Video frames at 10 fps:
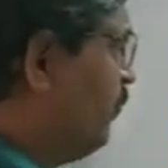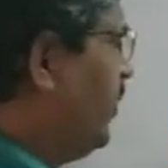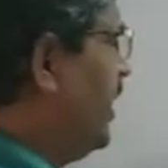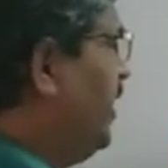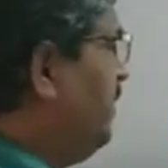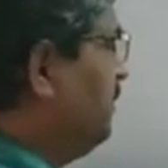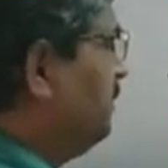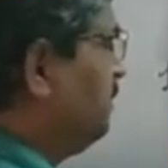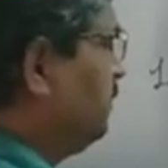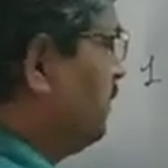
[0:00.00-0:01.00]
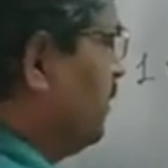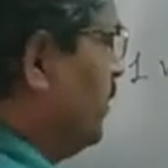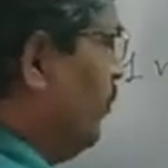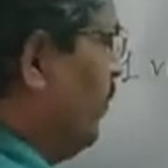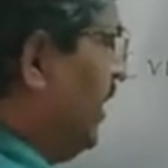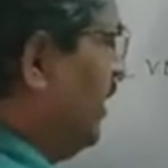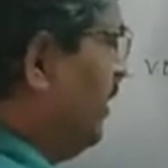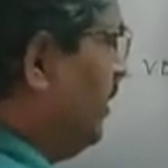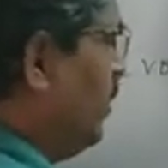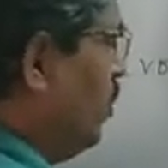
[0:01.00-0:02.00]
When
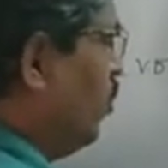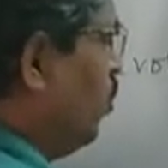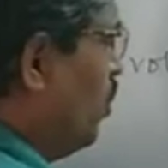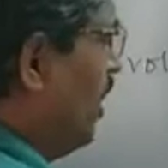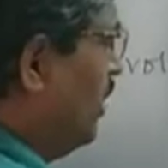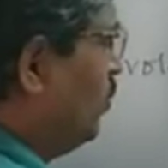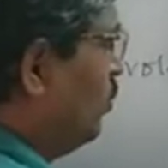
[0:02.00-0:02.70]
1